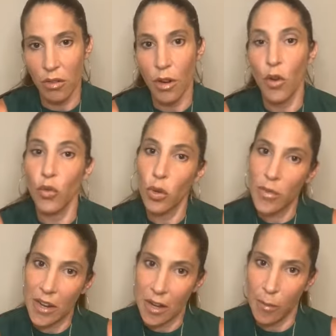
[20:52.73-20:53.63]

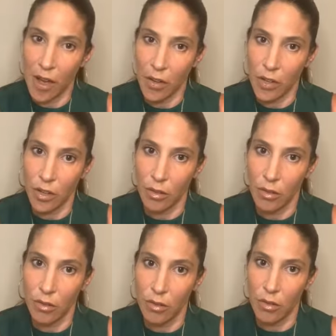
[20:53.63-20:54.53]
ruminate about you,
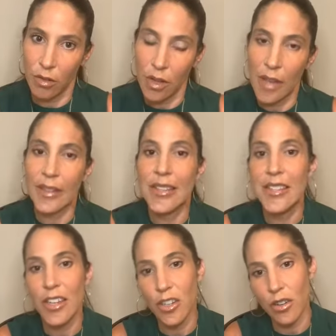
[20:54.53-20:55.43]
and
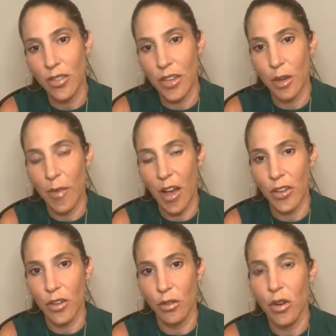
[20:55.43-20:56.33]
continue to think
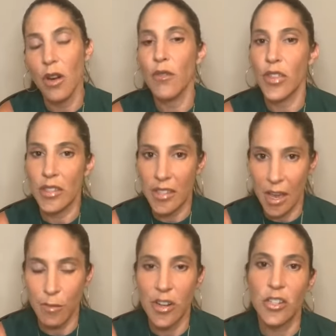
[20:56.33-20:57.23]
about you for the
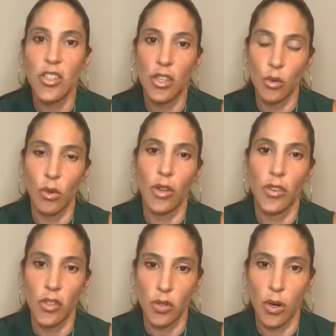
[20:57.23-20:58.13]
10 minutes that you were in the
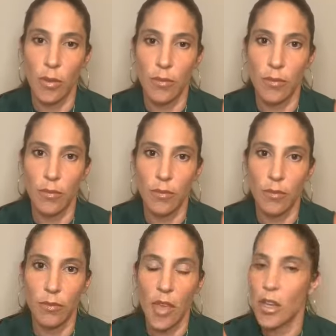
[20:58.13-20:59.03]
store?
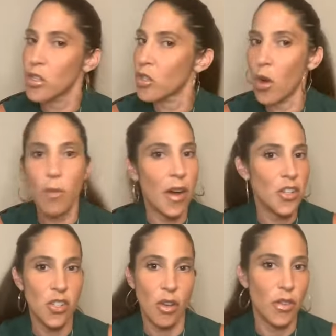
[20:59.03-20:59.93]
So much
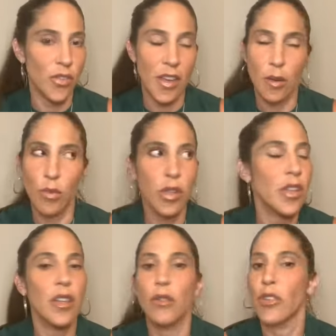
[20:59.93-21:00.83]
so that they
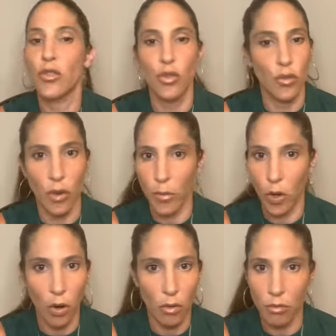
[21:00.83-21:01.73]
completely withdrew from their
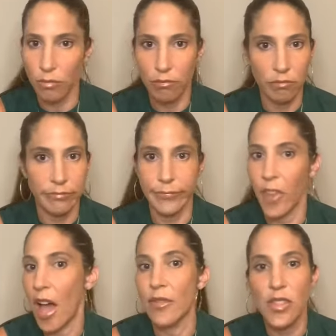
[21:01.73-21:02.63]
own
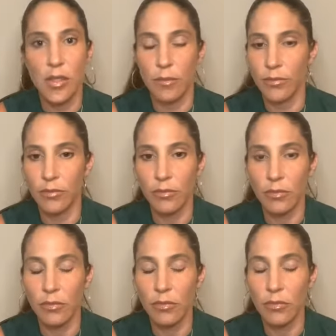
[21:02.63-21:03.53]
lives.
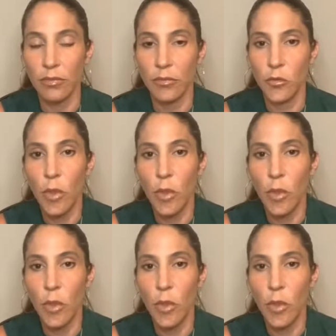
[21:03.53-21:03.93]
What